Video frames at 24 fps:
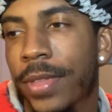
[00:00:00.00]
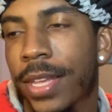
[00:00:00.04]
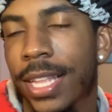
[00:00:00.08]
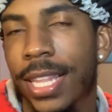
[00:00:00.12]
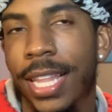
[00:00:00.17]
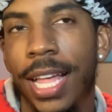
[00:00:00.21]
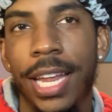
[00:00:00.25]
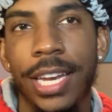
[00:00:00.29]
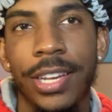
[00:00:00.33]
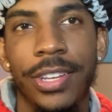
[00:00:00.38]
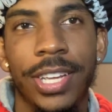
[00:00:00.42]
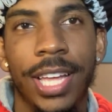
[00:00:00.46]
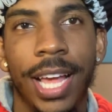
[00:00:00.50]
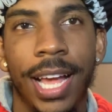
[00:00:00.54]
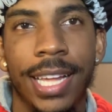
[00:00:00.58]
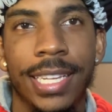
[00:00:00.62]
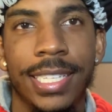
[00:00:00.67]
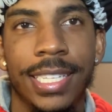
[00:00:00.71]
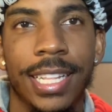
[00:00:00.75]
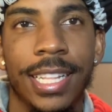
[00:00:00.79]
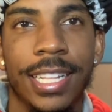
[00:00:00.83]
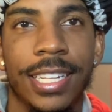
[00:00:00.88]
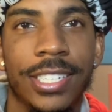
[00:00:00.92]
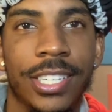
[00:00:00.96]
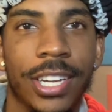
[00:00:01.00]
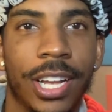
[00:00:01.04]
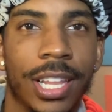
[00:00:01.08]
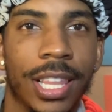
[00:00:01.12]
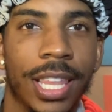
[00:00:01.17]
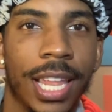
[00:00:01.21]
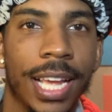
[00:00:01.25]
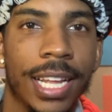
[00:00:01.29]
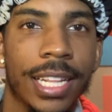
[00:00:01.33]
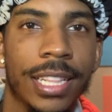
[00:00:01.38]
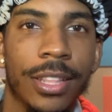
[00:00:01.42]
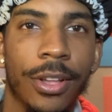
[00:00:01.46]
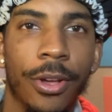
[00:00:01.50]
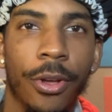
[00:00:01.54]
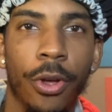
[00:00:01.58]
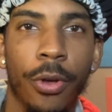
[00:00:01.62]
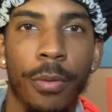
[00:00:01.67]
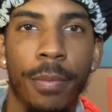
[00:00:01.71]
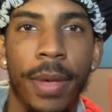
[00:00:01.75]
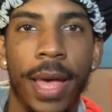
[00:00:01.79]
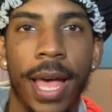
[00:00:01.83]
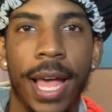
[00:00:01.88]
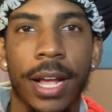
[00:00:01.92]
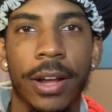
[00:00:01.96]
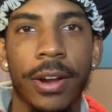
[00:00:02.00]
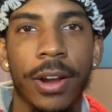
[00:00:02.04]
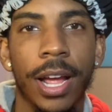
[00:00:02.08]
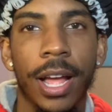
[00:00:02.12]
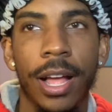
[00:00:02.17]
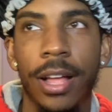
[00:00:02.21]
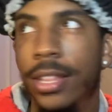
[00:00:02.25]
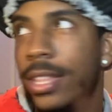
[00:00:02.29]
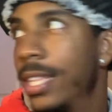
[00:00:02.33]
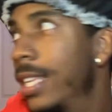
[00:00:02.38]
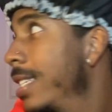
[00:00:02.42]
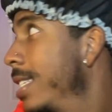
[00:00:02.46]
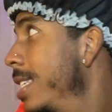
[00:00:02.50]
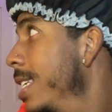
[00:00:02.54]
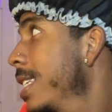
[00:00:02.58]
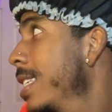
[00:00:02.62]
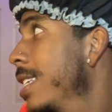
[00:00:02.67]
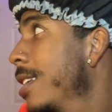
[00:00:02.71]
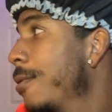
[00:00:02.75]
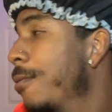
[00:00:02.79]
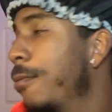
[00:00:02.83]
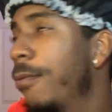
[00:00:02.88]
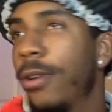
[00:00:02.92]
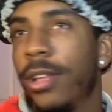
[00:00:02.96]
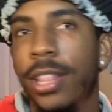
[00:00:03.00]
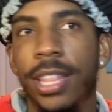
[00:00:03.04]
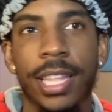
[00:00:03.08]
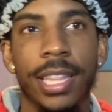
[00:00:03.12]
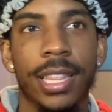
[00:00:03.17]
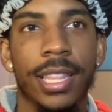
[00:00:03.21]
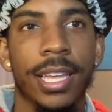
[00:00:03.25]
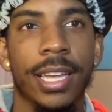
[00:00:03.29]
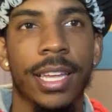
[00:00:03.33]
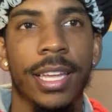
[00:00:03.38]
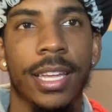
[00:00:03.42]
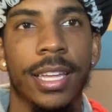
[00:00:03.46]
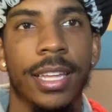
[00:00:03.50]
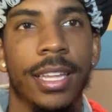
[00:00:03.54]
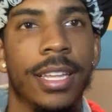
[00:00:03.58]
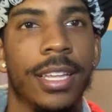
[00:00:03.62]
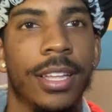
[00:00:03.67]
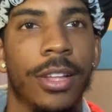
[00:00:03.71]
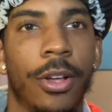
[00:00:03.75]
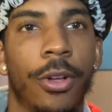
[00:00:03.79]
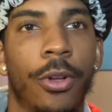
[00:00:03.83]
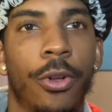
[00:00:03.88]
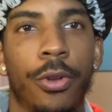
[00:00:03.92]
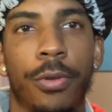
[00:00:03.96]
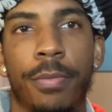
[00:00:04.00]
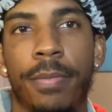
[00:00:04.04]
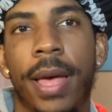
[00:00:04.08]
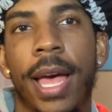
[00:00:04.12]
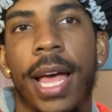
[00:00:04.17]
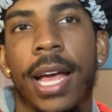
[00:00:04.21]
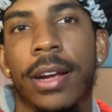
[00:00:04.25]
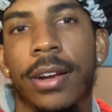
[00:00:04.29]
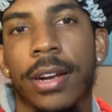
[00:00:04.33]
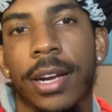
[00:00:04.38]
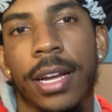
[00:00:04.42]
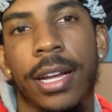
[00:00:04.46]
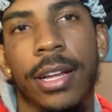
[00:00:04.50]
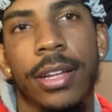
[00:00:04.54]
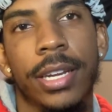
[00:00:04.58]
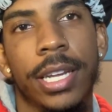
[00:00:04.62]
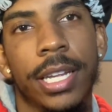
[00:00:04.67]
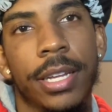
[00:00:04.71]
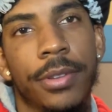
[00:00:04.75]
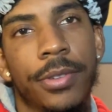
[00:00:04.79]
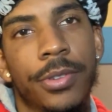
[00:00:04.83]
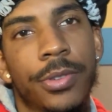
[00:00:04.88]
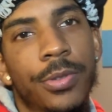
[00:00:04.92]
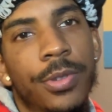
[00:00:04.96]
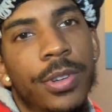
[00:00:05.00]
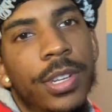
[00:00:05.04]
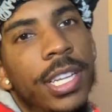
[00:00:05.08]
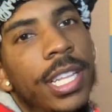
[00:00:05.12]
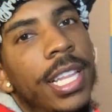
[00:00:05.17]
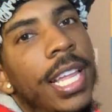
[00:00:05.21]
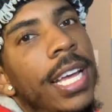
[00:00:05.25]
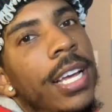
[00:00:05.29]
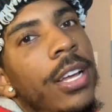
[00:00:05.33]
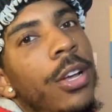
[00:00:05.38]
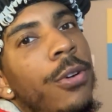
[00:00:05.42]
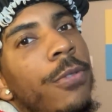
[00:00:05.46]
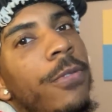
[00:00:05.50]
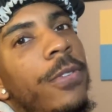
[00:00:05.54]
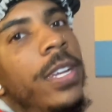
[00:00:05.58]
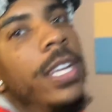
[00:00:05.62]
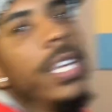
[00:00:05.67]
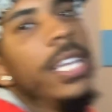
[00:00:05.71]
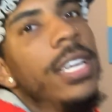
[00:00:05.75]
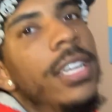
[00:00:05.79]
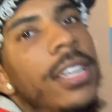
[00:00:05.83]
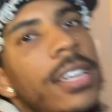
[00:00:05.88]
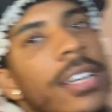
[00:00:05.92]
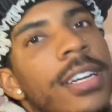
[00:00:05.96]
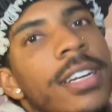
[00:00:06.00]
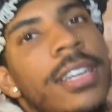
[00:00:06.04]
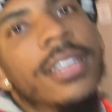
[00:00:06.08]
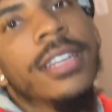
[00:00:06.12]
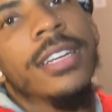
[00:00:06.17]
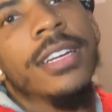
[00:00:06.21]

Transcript: a lot of you guys said that y'all like the old background. This isn't really the old background. It was really like over here.